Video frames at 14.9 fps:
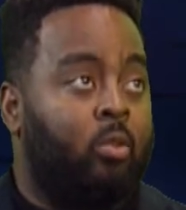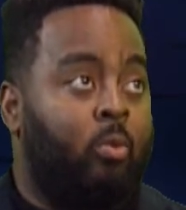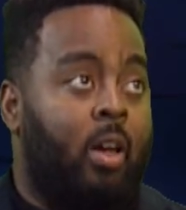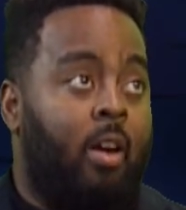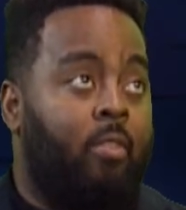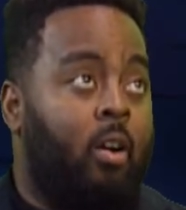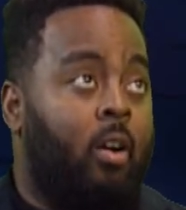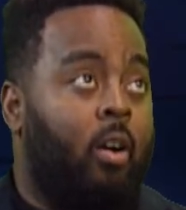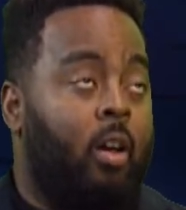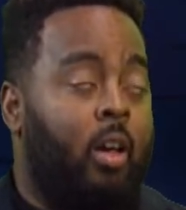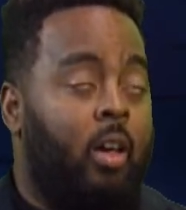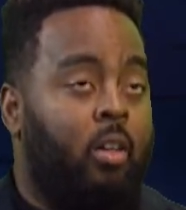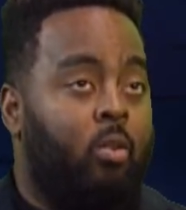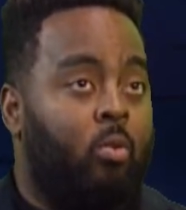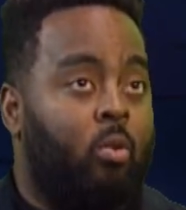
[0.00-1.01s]
we have our
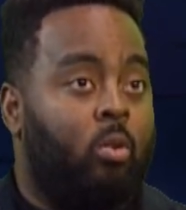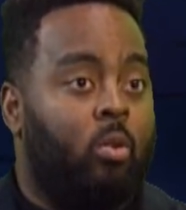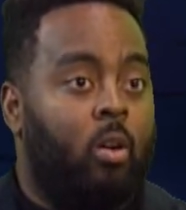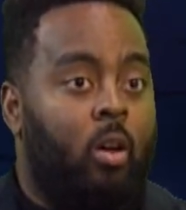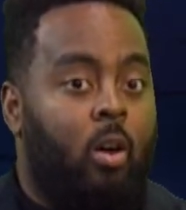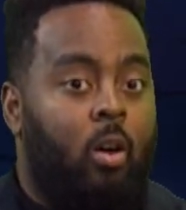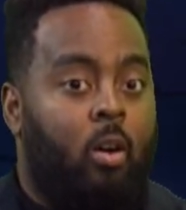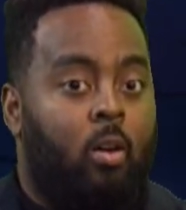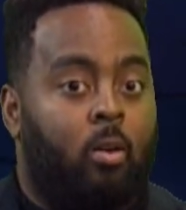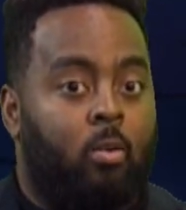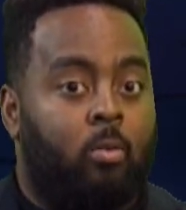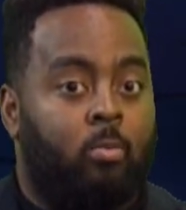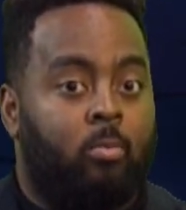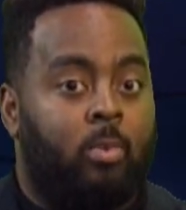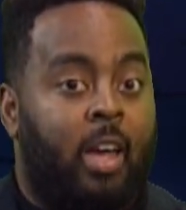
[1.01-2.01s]
annual
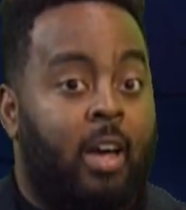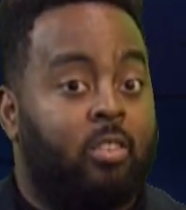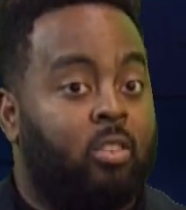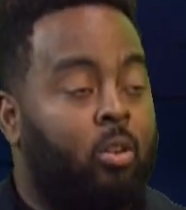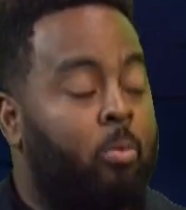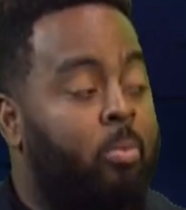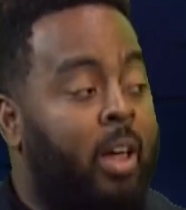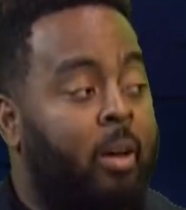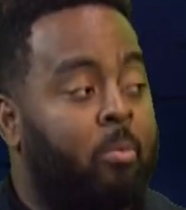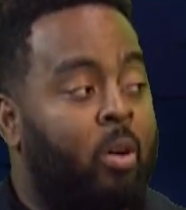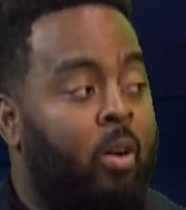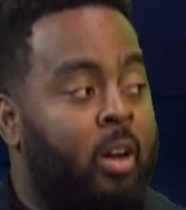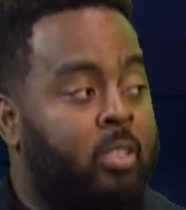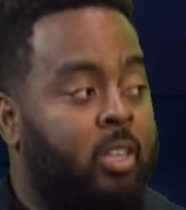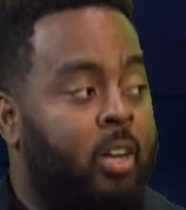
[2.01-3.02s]
National Black Male
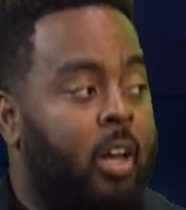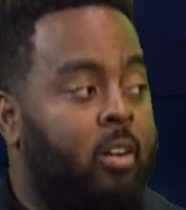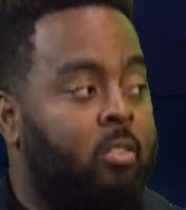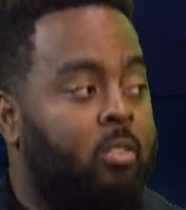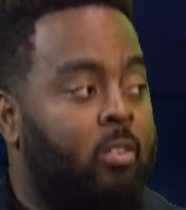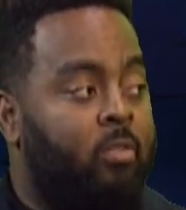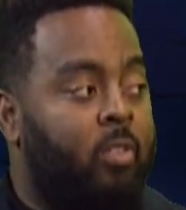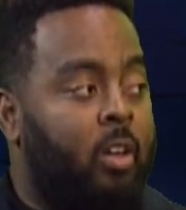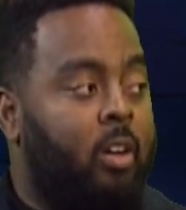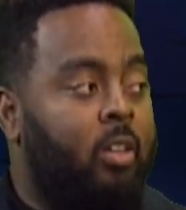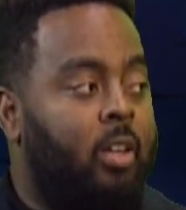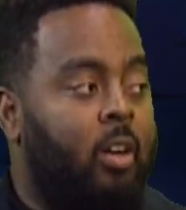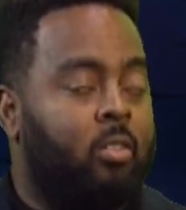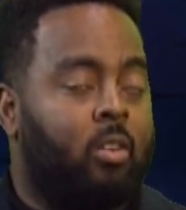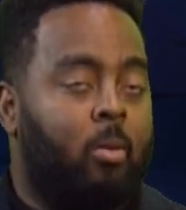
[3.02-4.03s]
Educators Convening
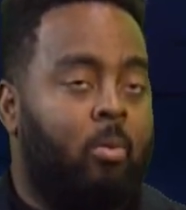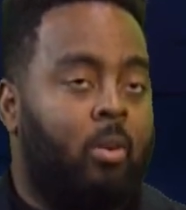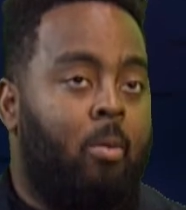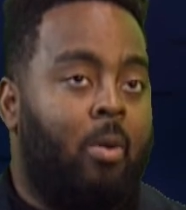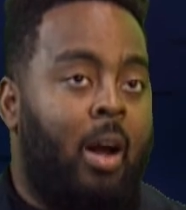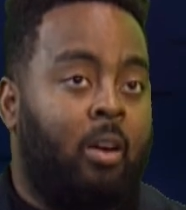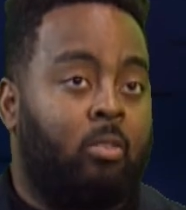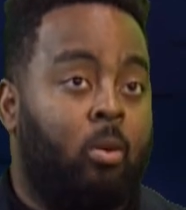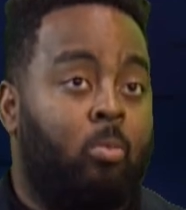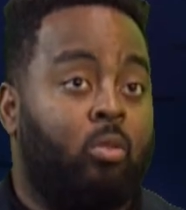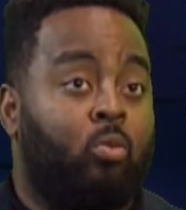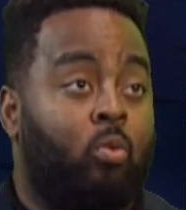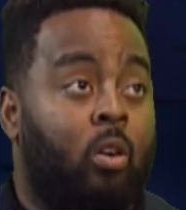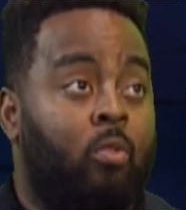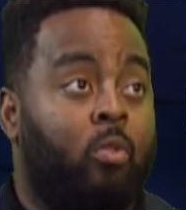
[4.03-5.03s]
that is coming October
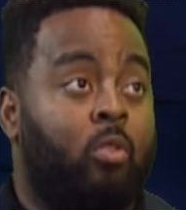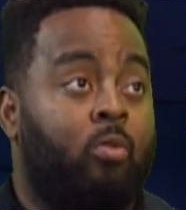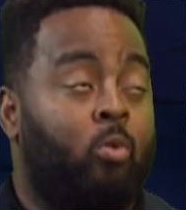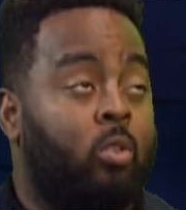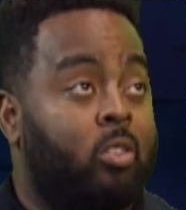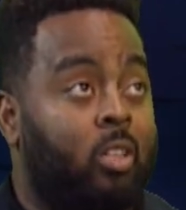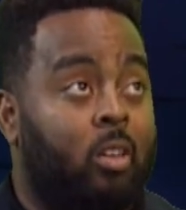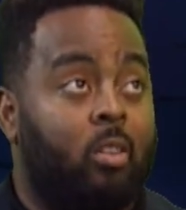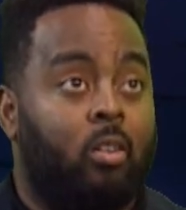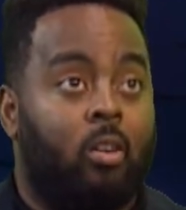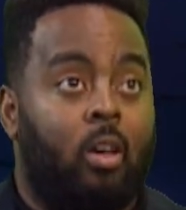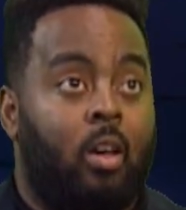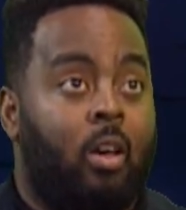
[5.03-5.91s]
12th to the 14th.